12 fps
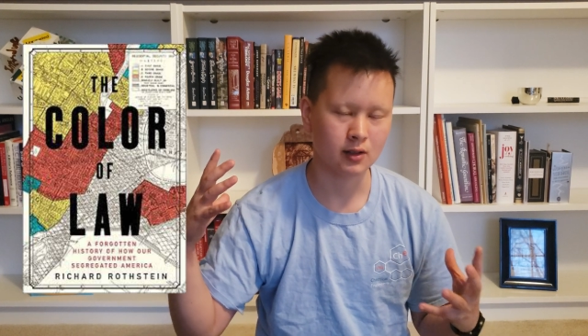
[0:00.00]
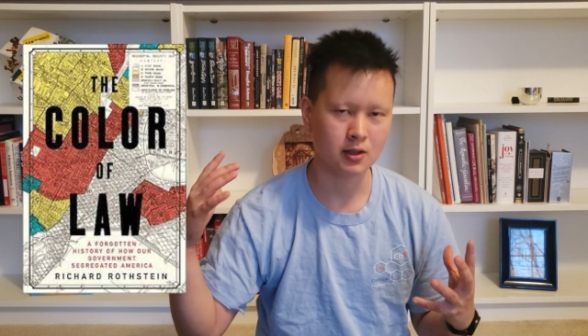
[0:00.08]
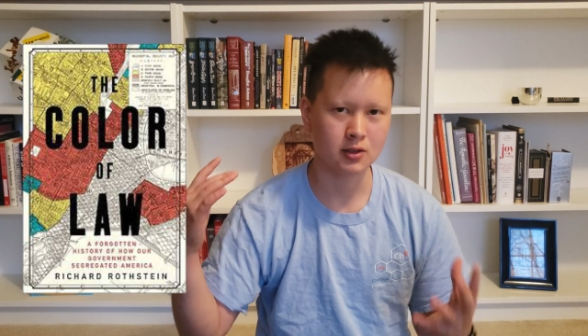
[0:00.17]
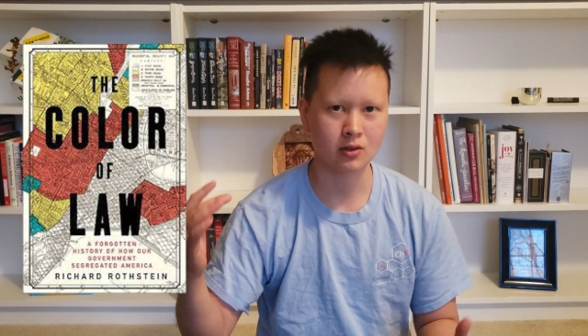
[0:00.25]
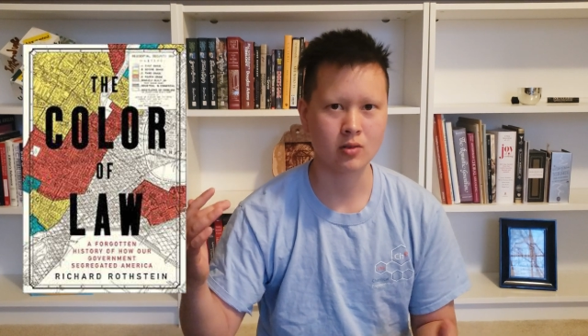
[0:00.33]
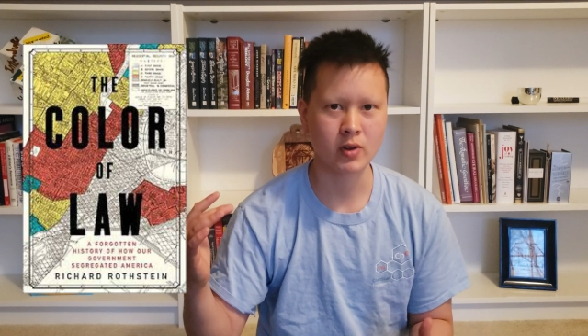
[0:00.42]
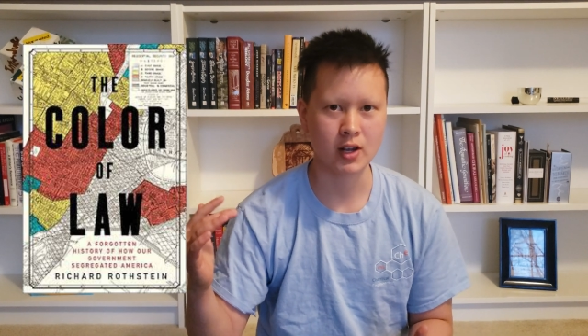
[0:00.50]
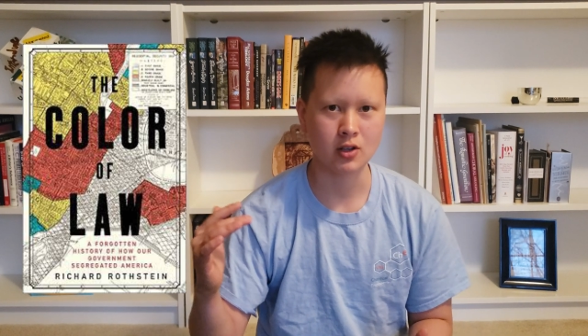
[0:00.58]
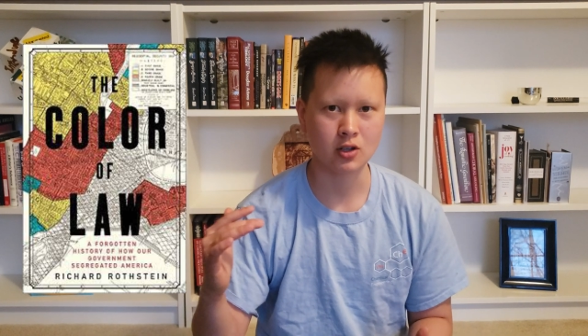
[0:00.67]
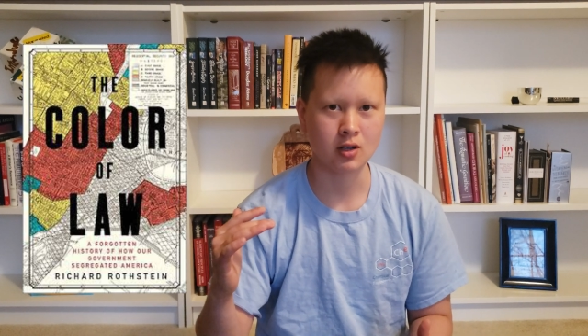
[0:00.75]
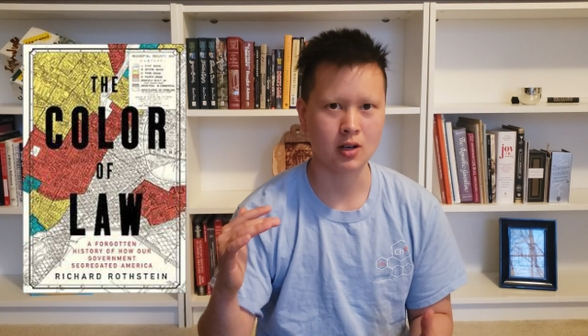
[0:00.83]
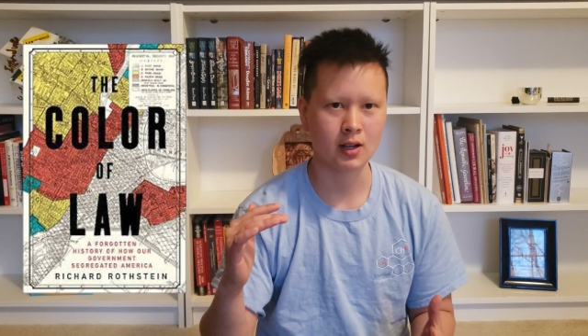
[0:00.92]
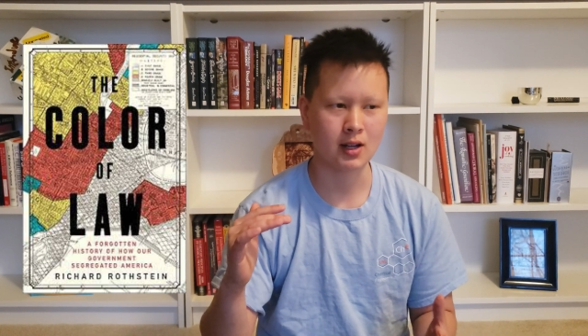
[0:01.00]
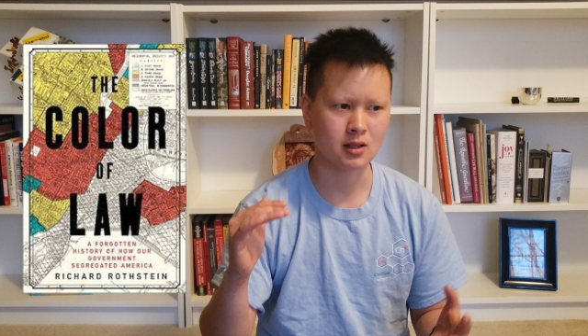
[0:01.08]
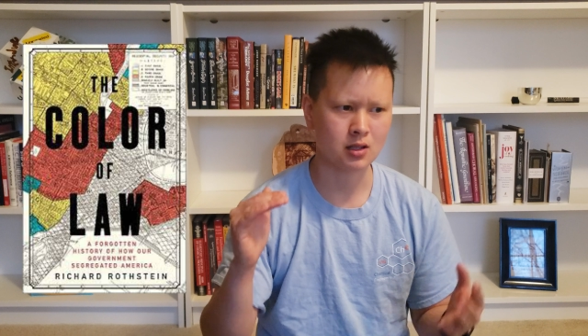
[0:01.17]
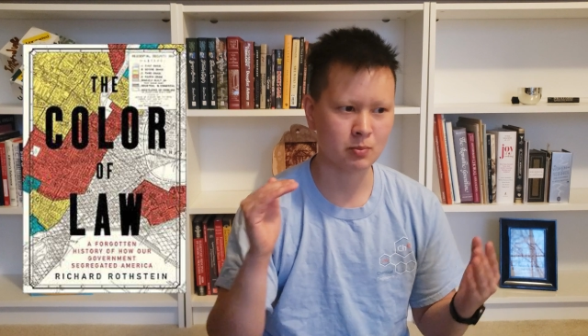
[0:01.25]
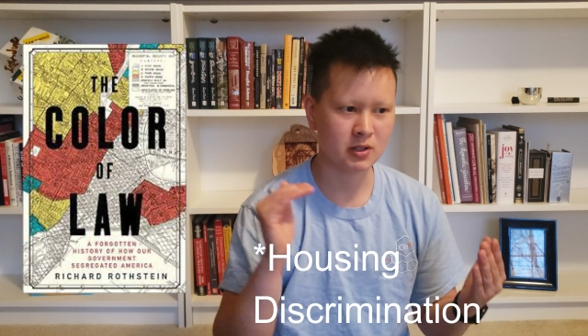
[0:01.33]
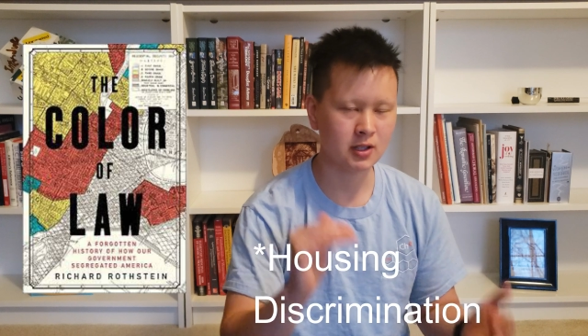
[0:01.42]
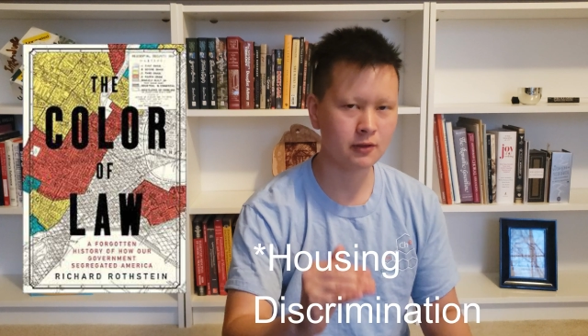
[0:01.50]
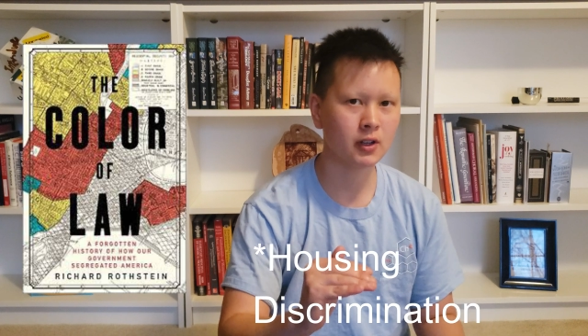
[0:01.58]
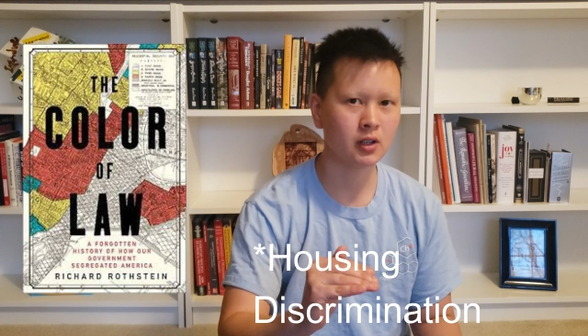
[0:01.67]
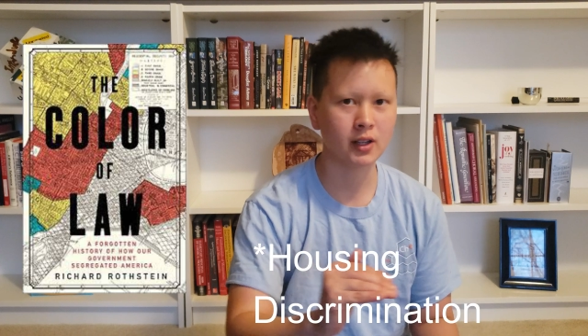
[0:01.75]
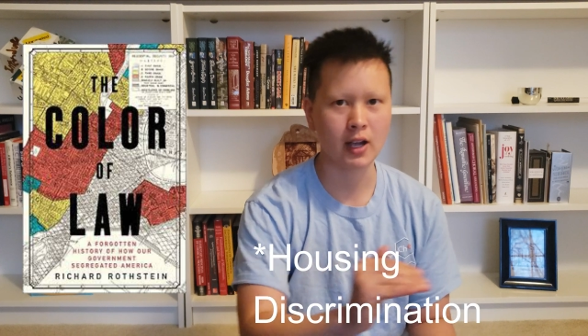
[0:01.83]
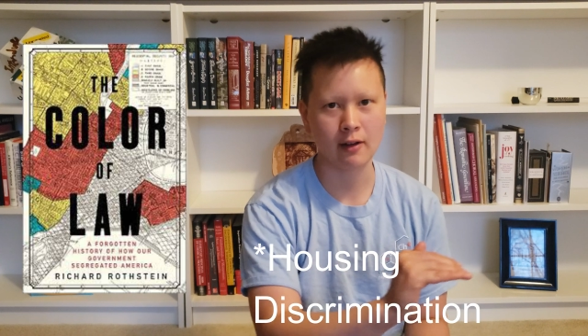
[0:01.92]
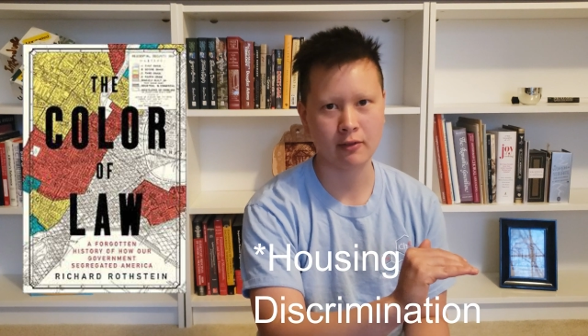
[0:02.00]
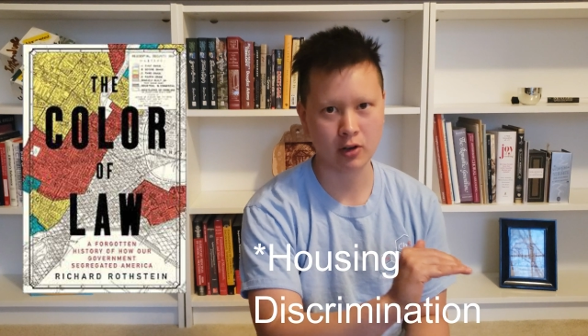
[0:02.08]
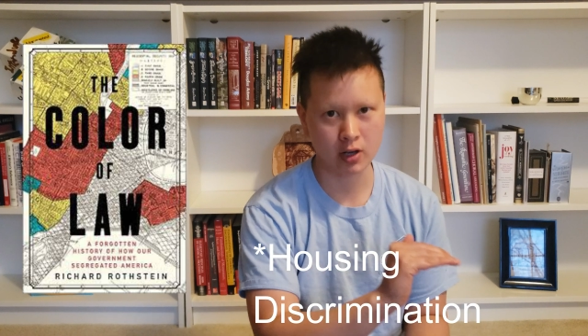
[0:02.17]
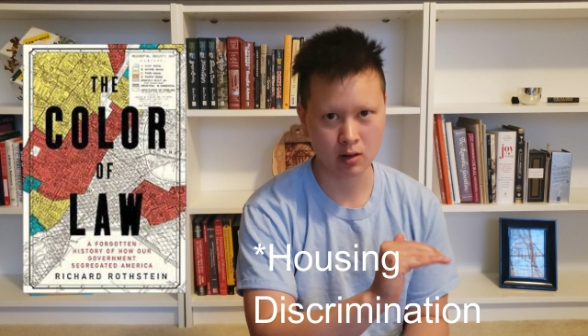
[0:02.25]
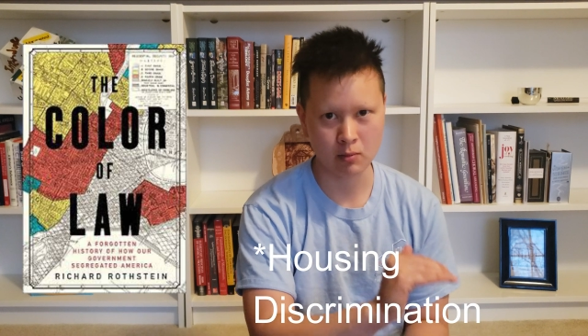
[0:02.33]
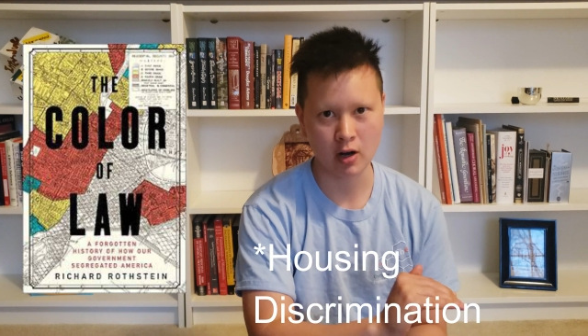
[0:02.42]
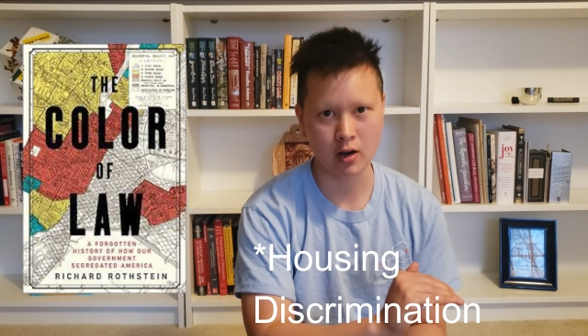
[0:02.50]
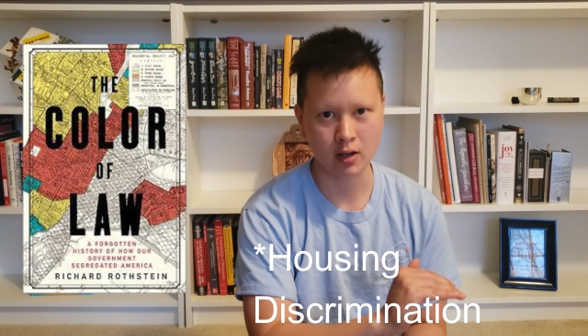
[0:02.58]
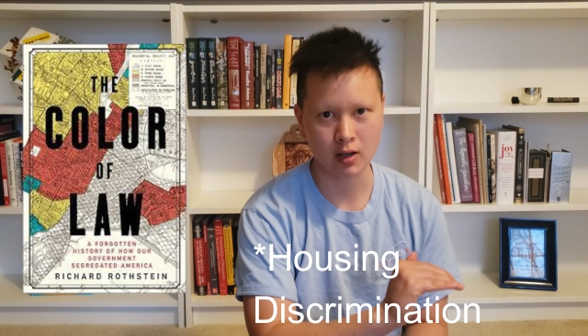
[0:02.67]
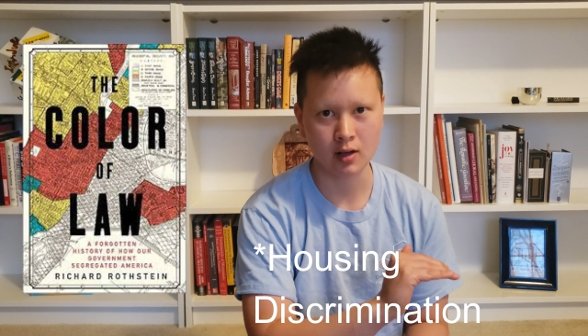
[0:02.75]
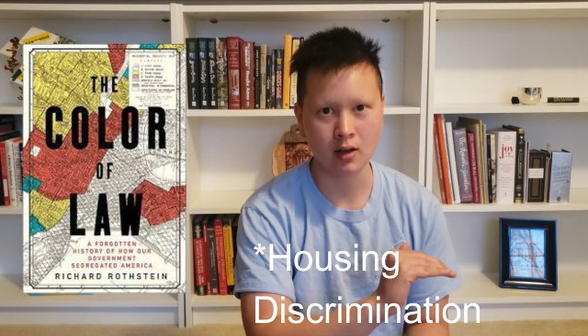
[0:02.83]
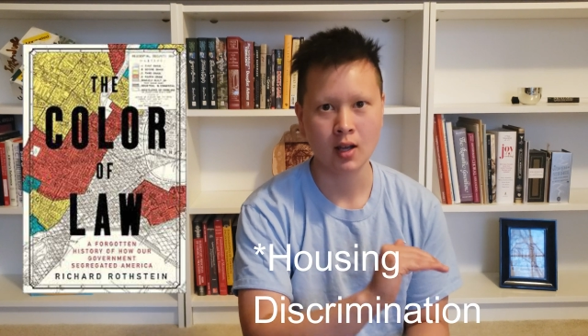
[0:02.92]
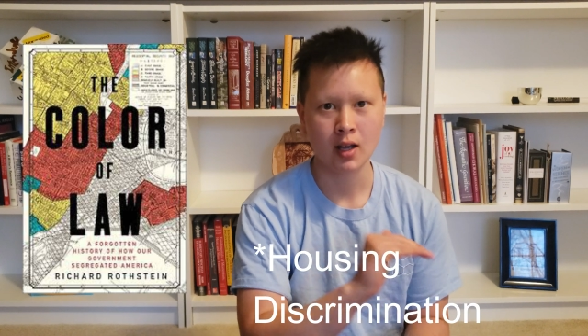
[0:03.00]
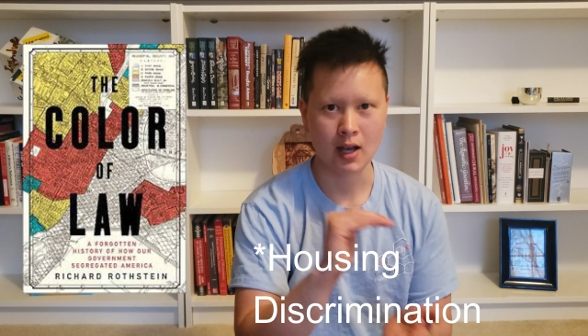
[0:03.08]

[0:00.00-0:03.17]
discrimination against specifically African American